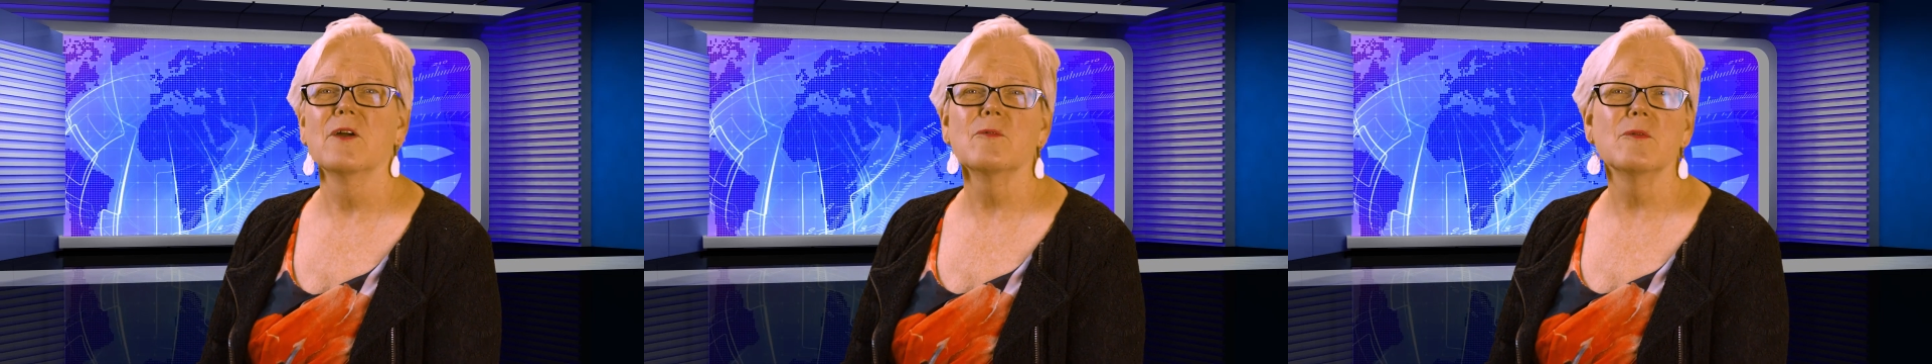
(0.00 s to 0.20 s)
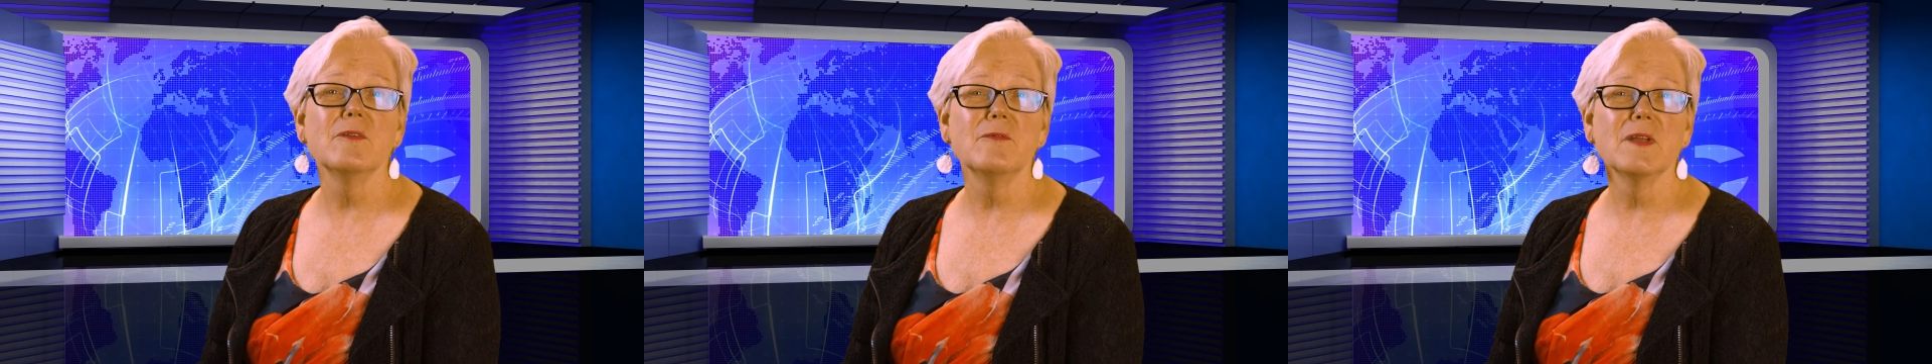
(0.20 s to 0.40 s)

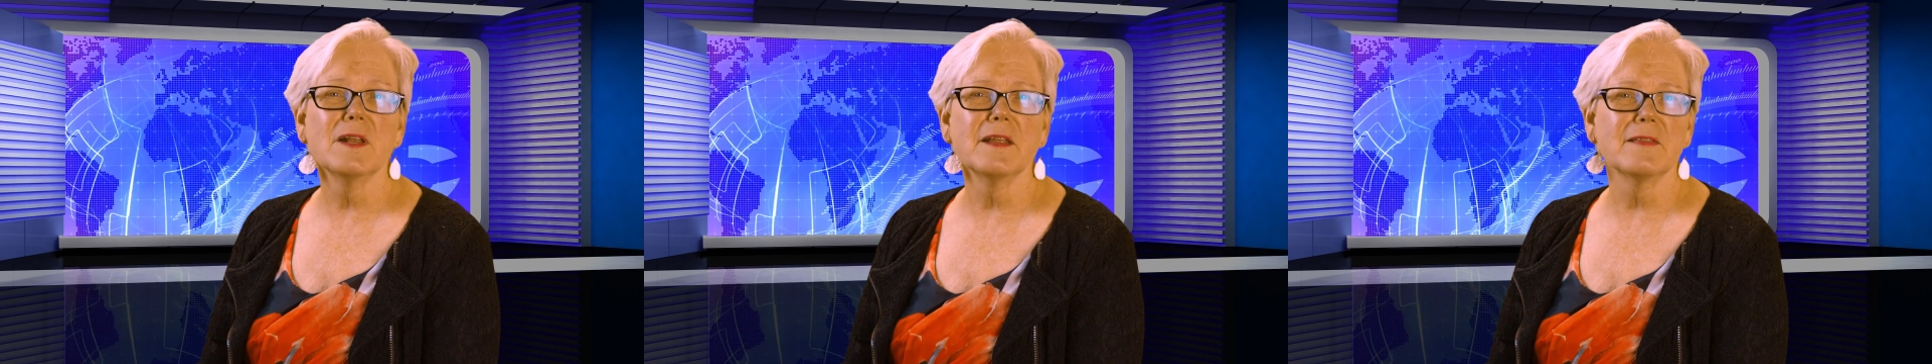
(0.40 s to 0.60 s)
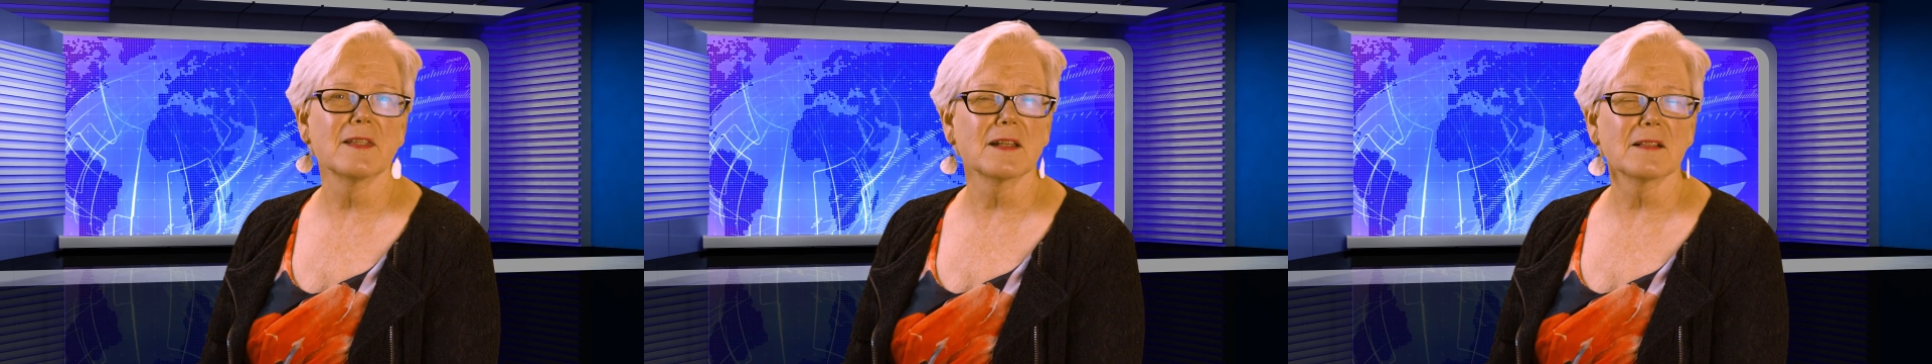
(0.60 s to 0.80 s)

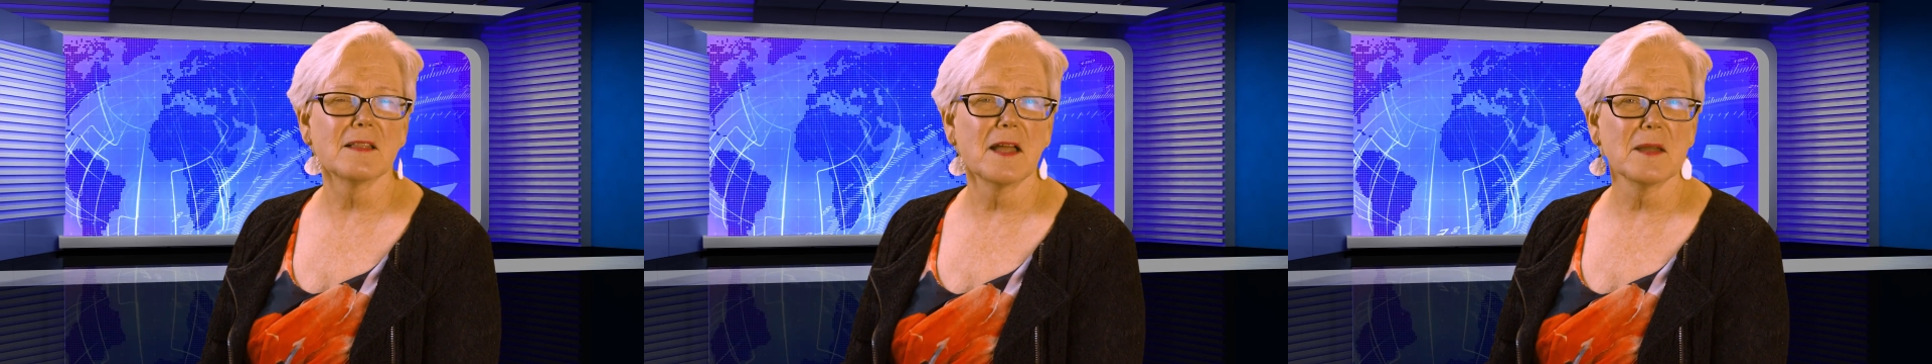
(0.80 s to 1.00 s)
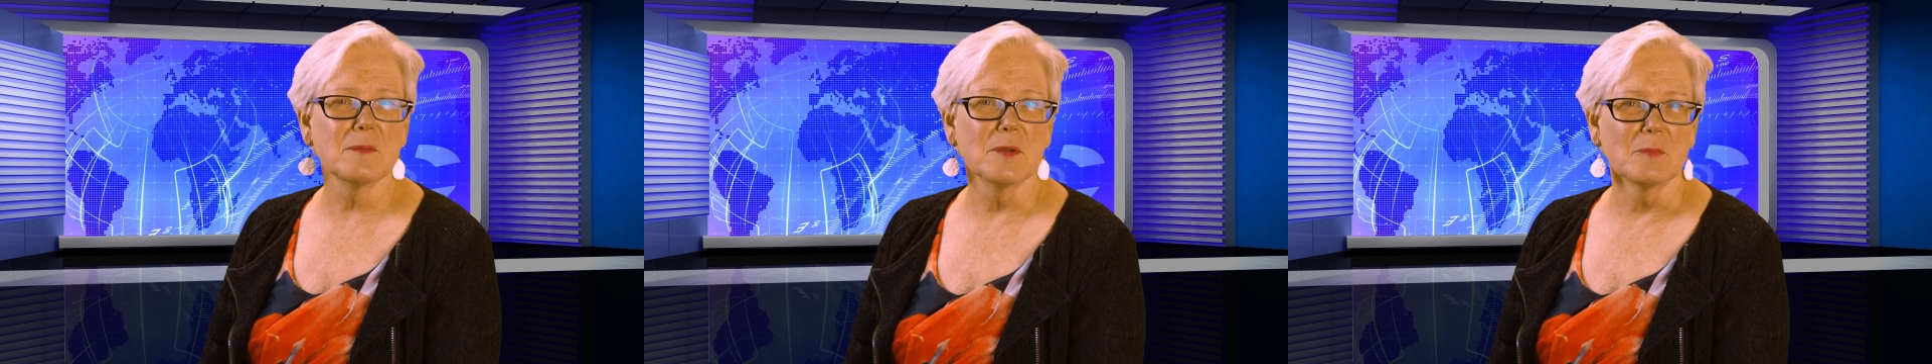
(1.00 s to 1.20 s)
revealing that
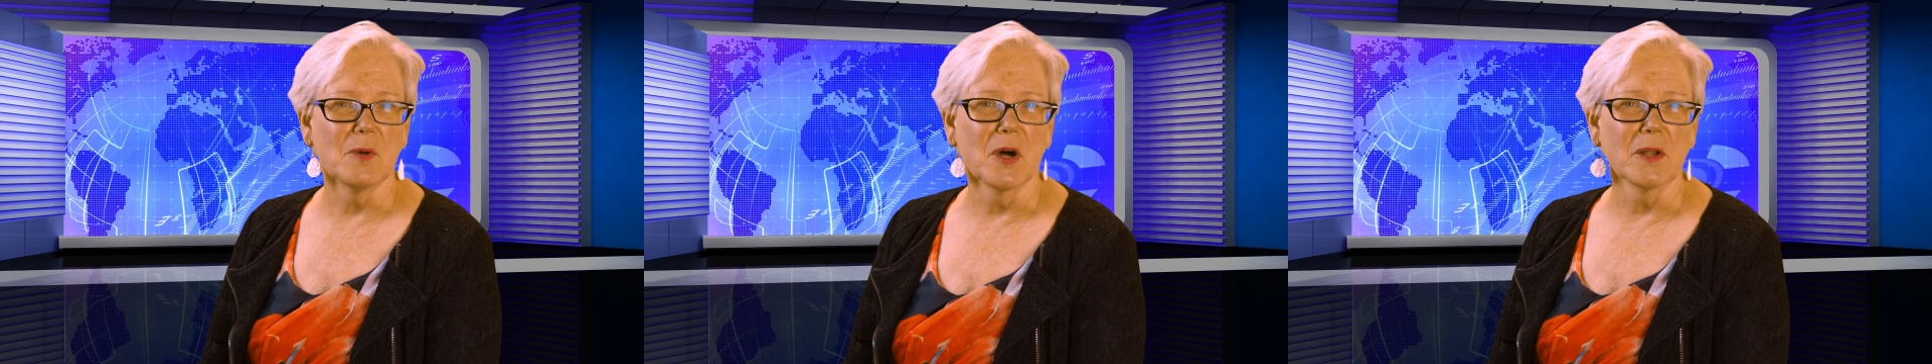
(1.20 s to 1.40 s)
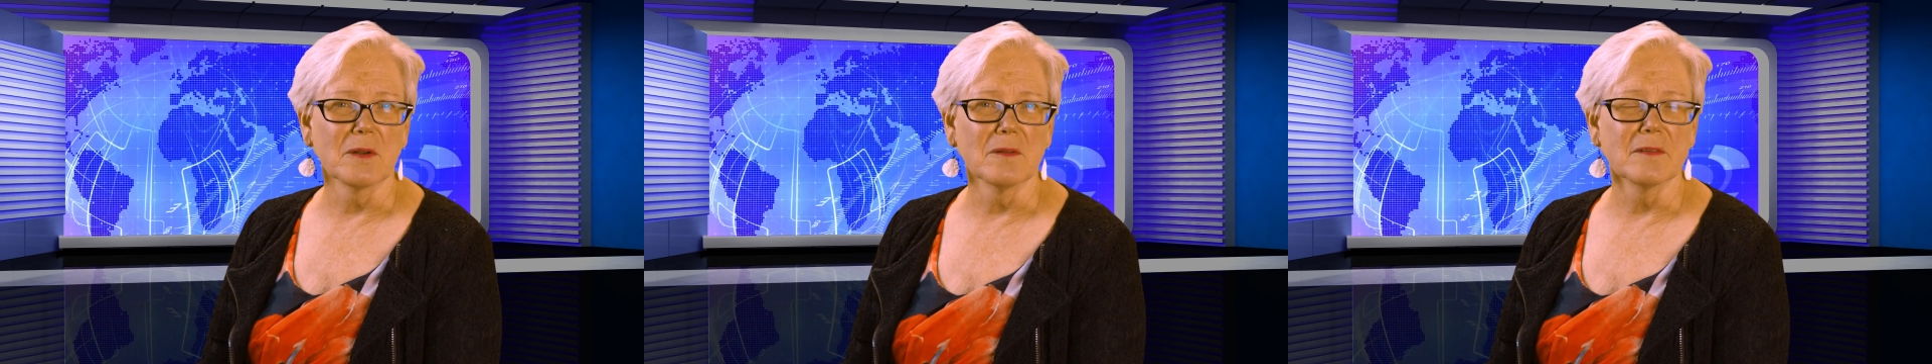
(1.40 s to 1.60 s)
climate
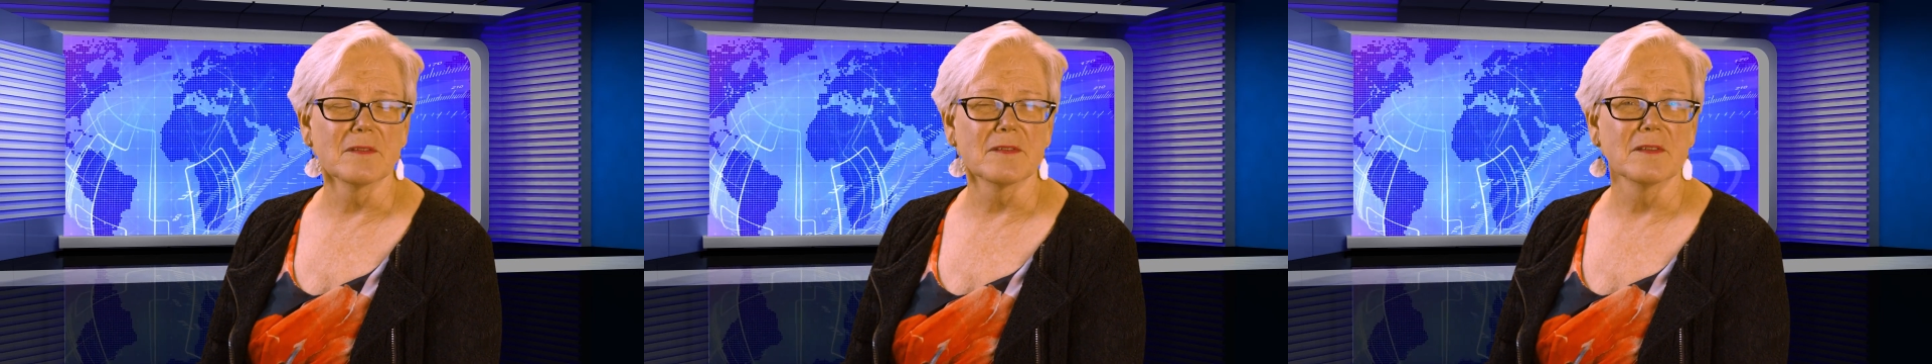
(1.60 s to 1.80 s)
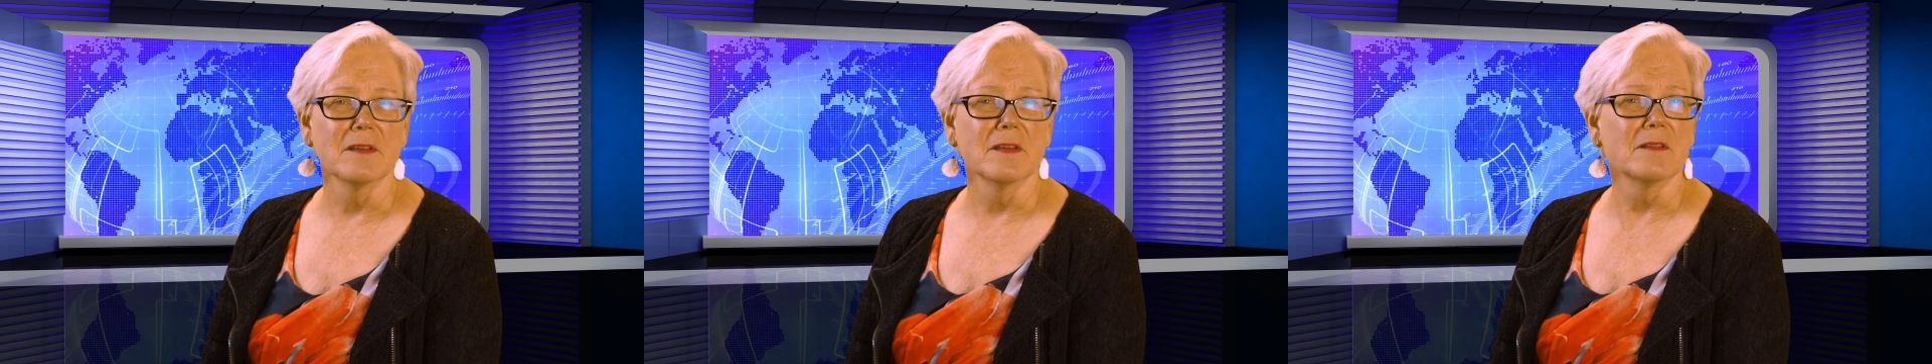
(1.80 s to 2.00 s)

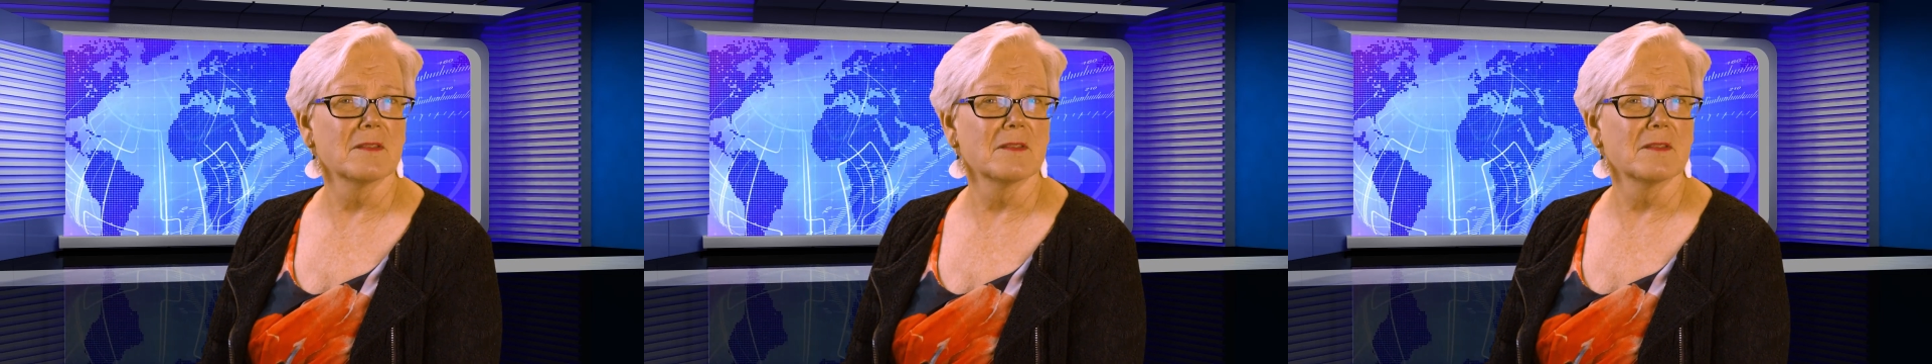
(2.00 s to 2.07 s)
models,